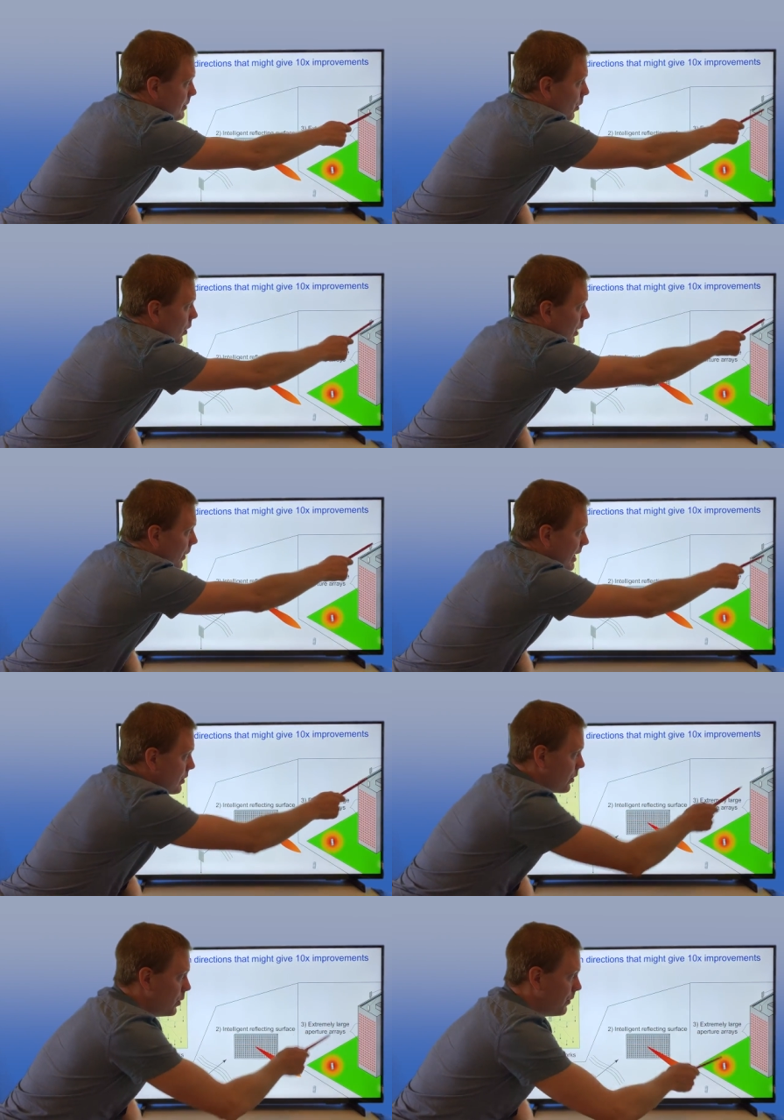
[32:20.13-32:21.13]
small
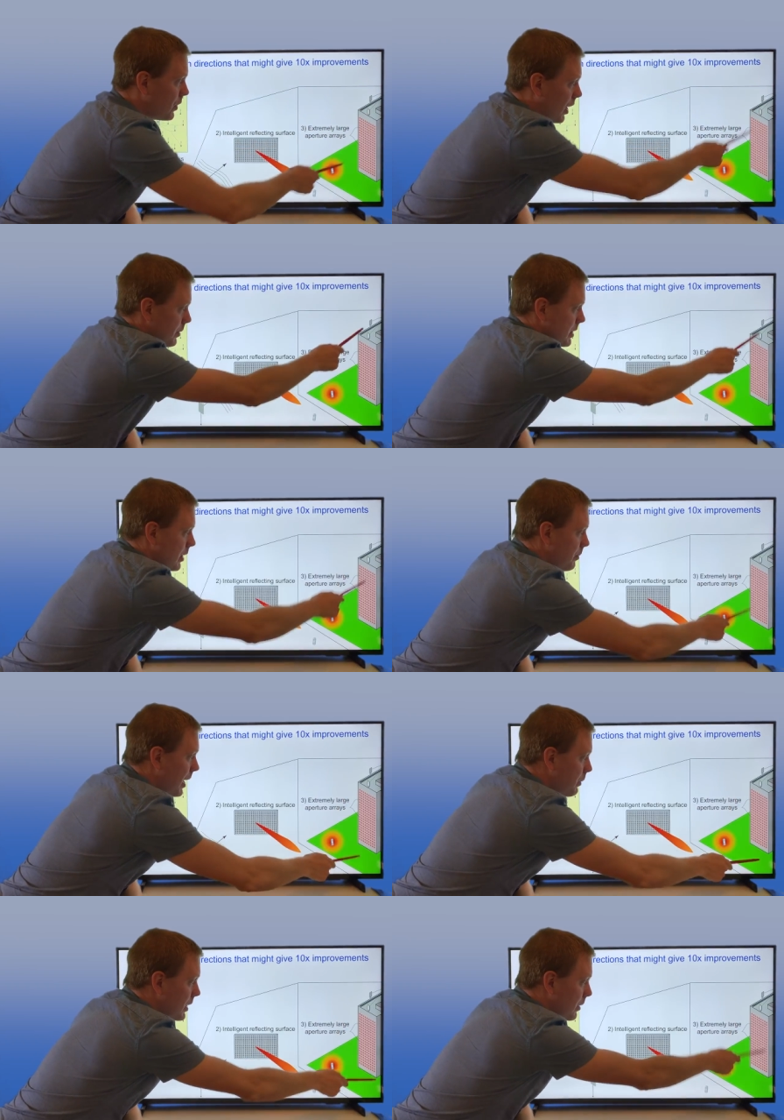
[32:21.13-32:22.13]
arrays on the rooftops,
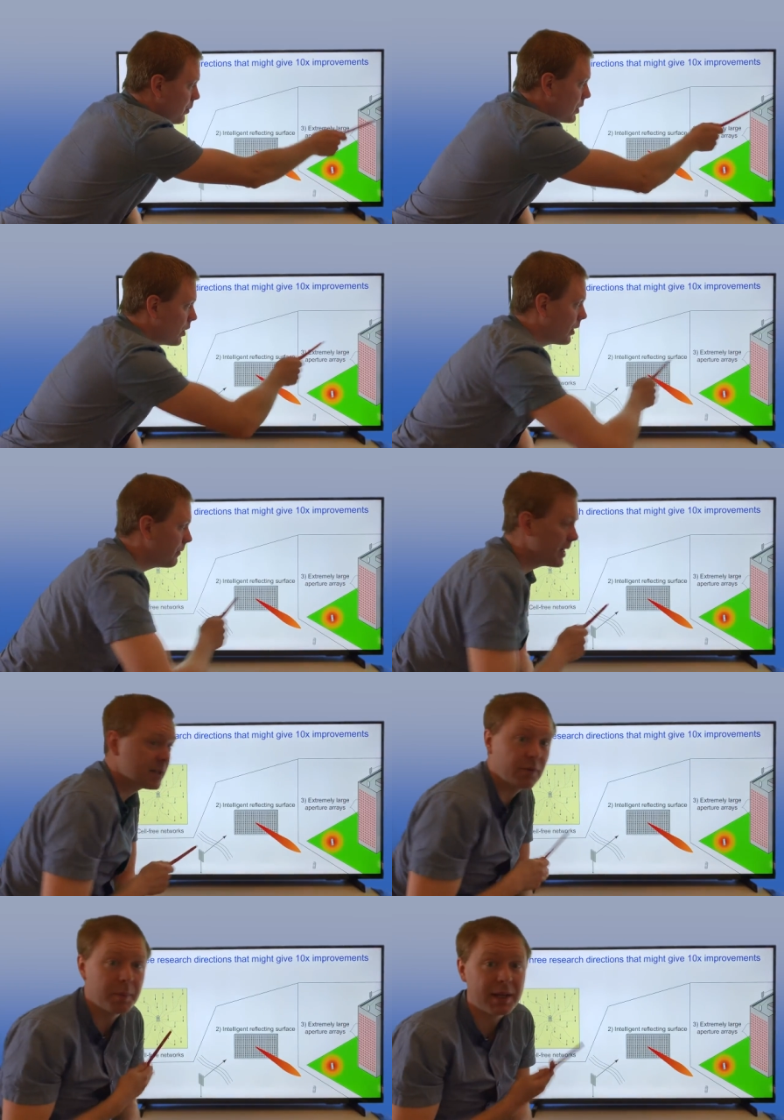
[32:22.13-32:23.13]
maybe we can put it on the
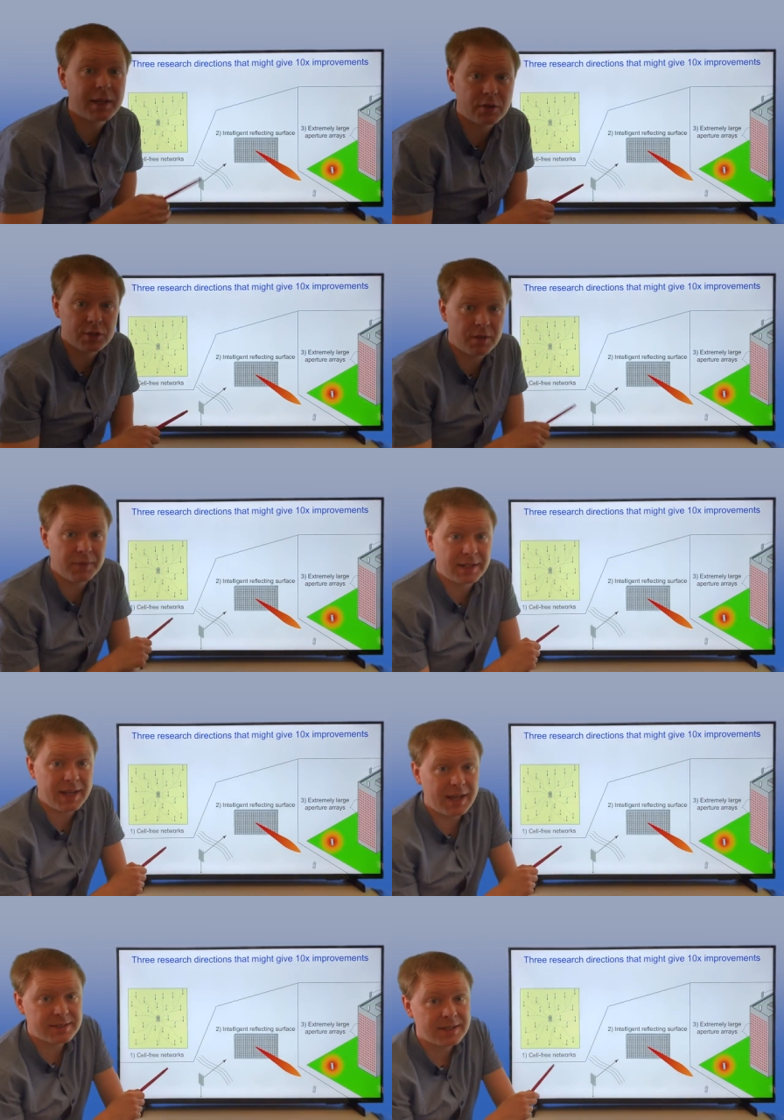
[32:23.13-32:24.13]
face of a building or something like
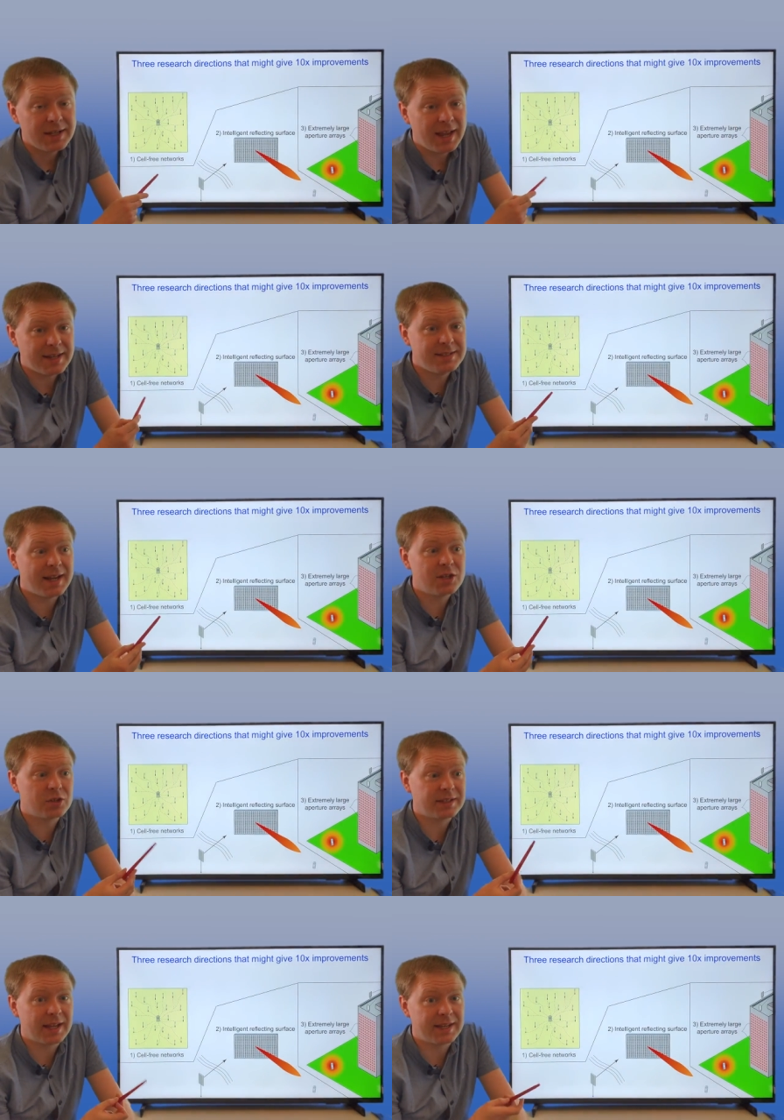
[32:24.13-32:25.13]
that. And then you
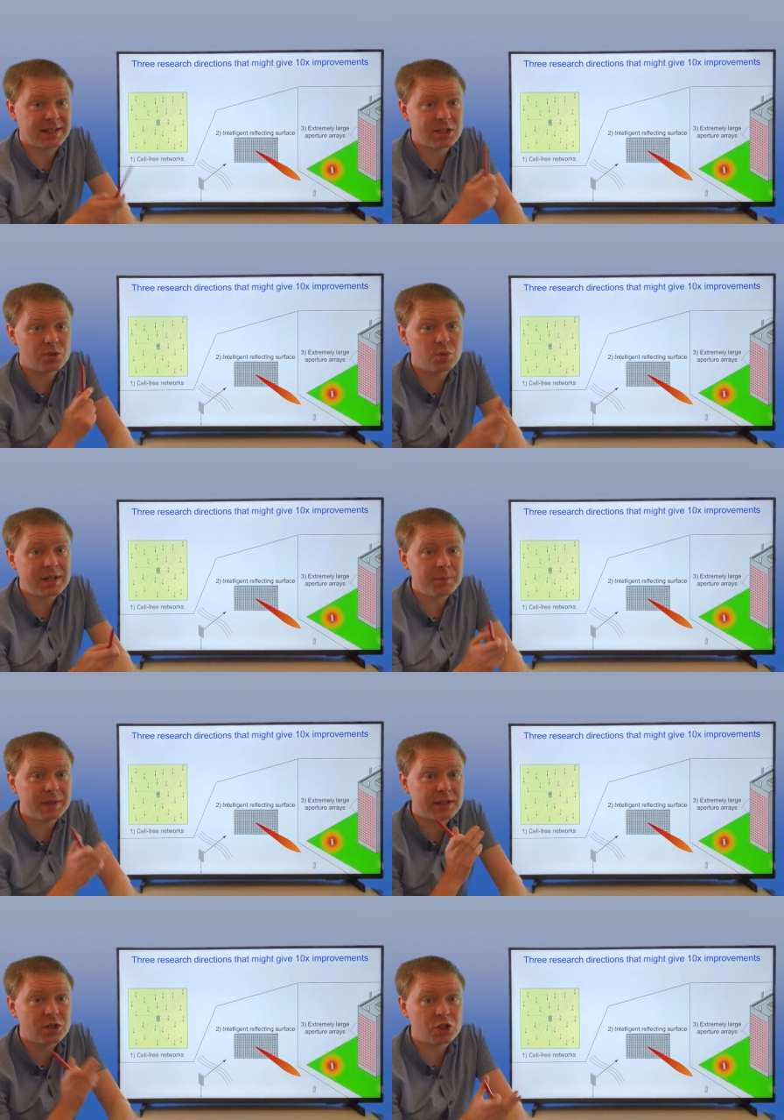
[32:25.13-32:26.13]
can get
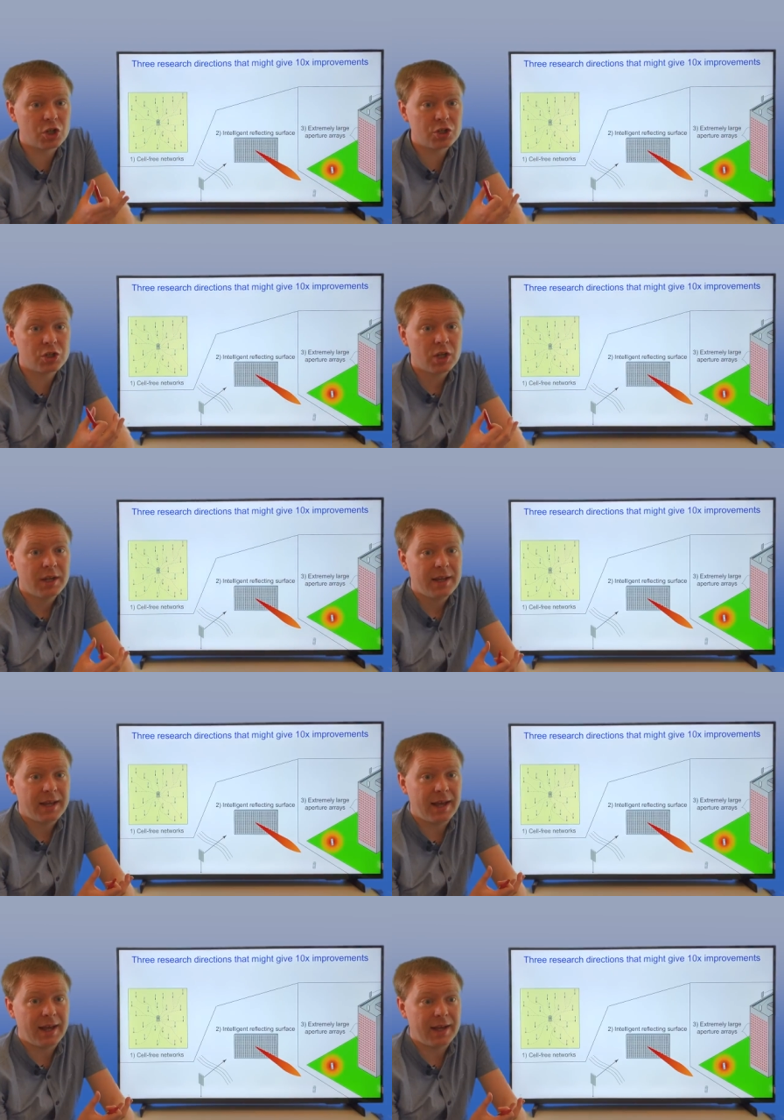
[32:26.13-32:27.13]
extremely good
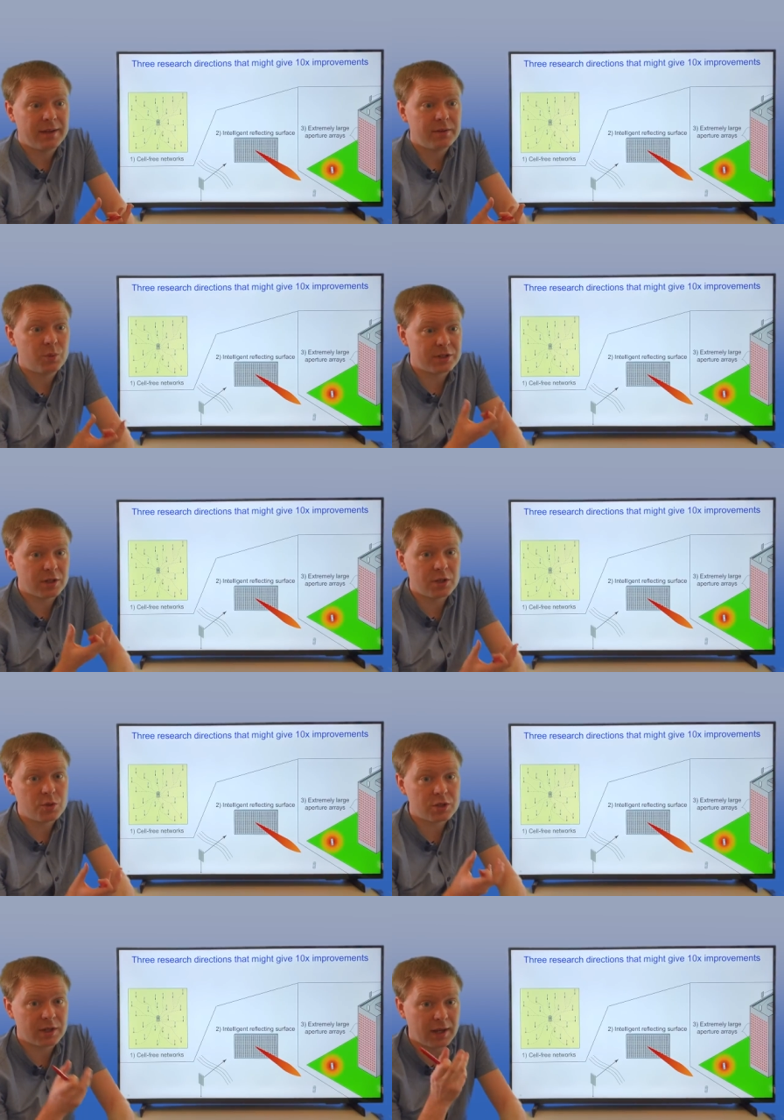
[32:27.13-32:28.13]

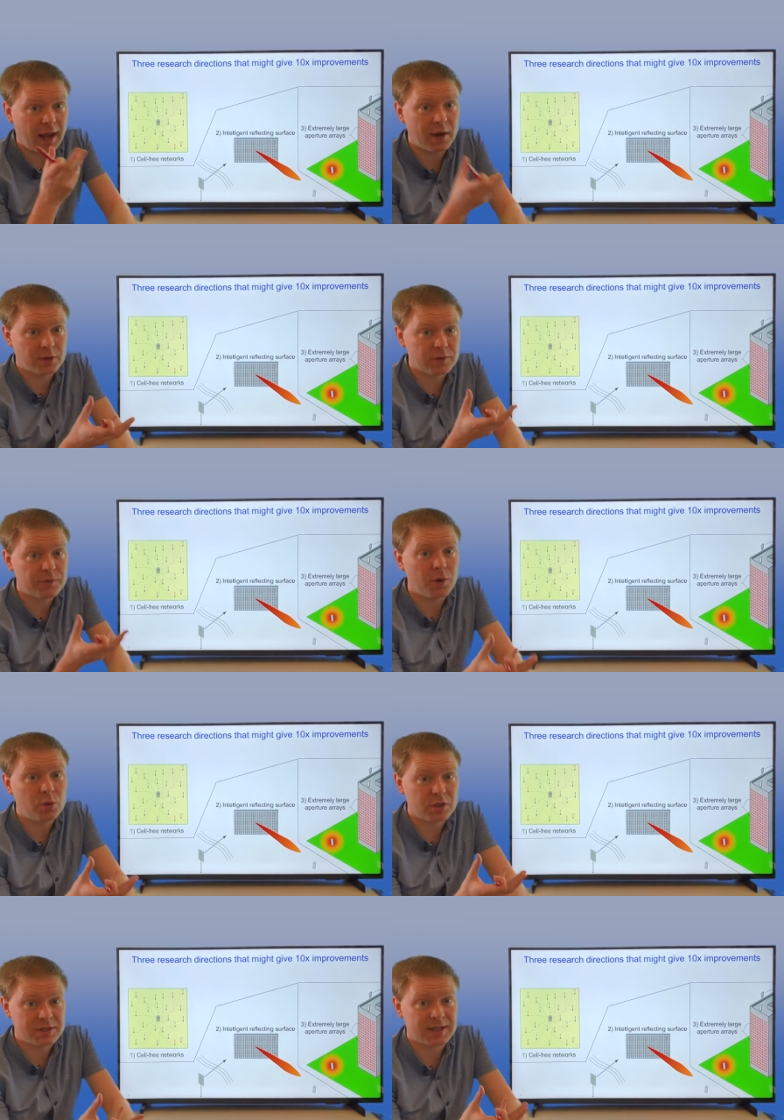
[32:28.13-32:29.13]
resolution, how you
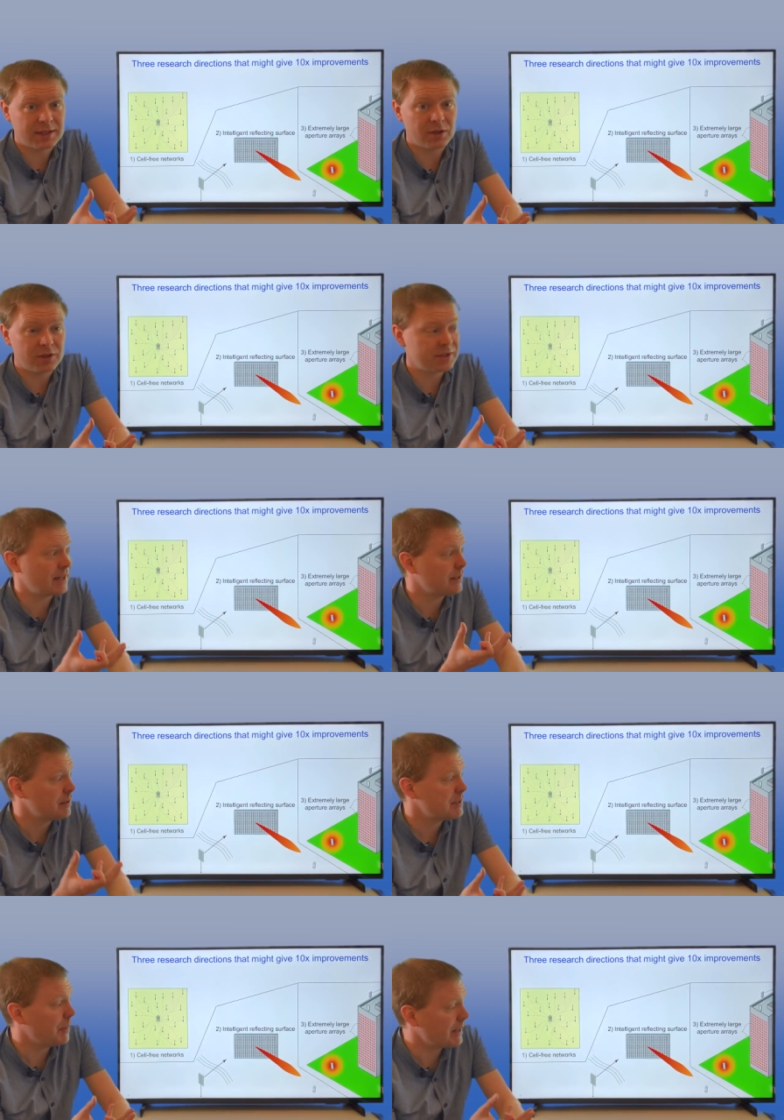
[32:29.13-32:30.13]
focus signals
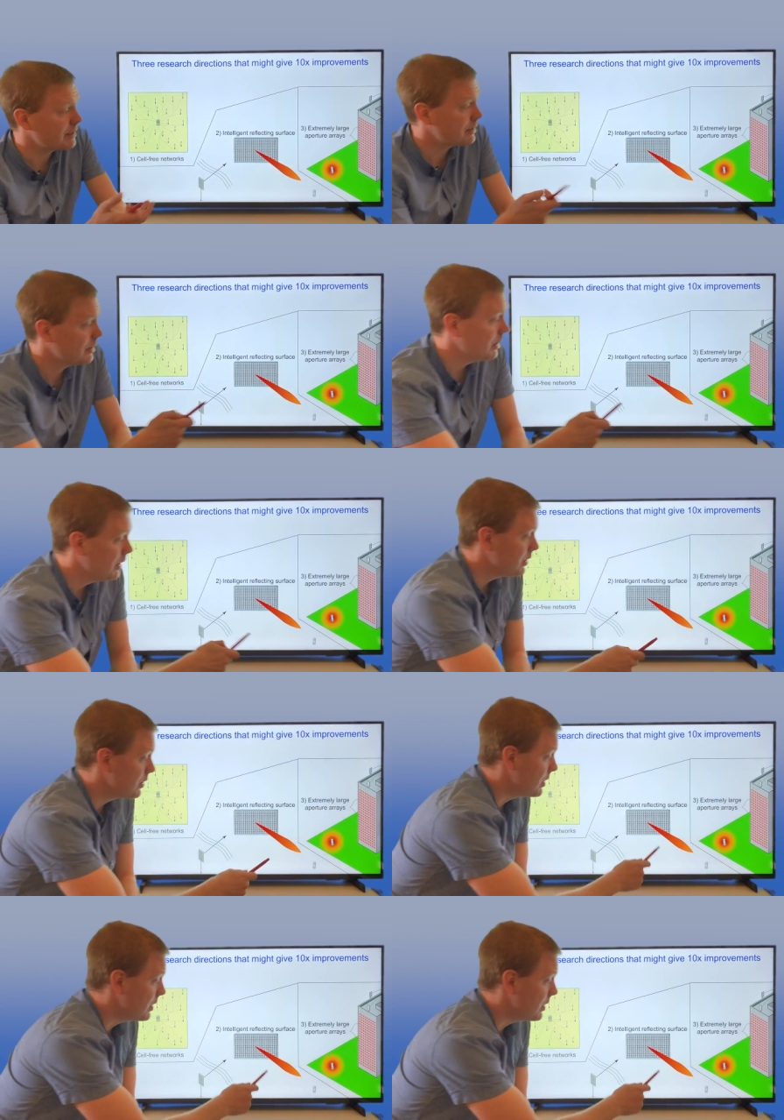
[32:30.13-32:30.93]
in space. So